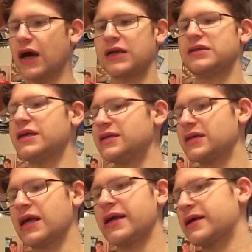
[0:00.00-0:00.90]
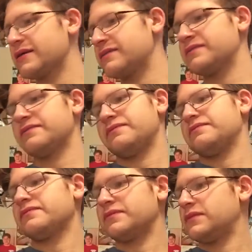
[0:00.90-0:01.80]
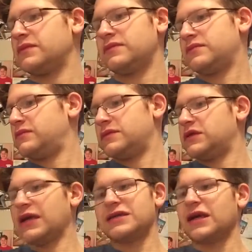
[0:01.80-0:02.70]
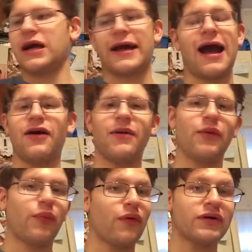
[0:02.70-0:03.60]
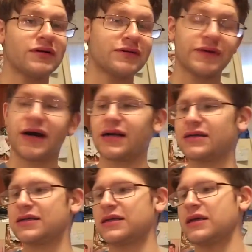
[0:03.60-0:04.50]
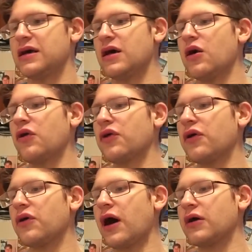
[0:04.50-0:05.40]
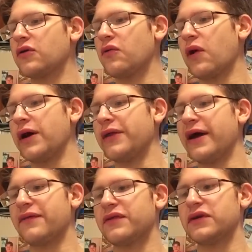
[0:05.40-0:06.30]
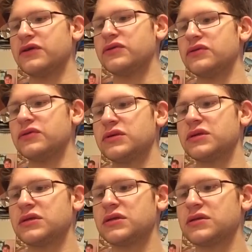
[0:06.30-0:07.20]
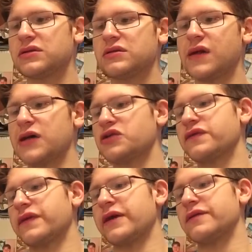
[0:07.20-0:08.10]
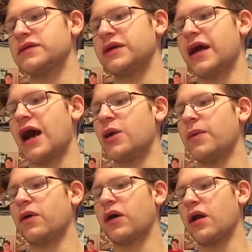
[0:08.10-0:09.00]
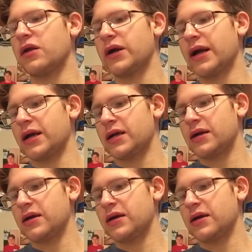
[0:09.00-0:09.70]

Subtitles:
of tastes like a caramel porter, to be honest. Although, I don't know why they have to use natural flavors in caramel coloring.